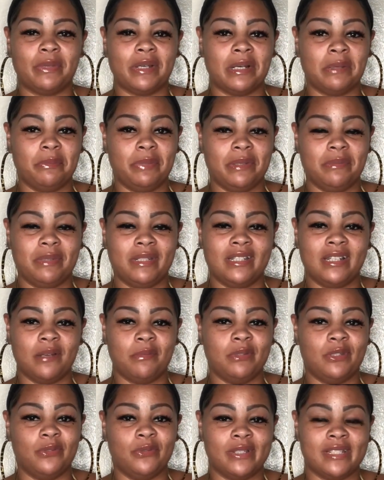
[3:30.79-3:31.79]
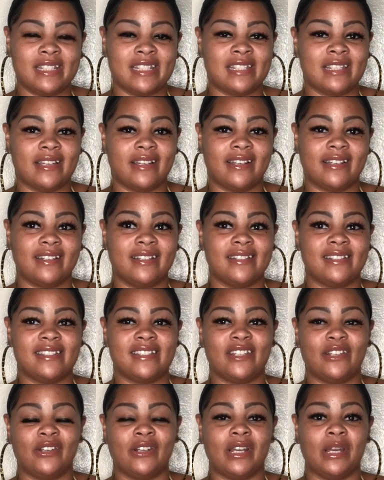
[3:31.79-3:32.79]
a BBW is, it's
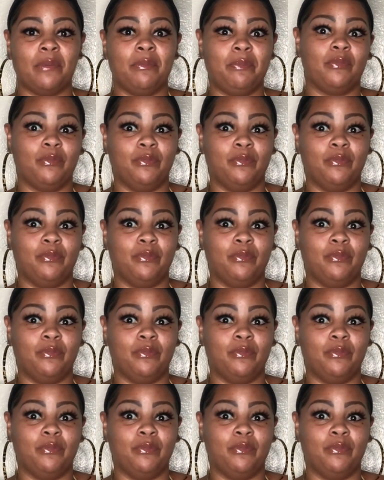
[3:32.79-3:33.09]
considered a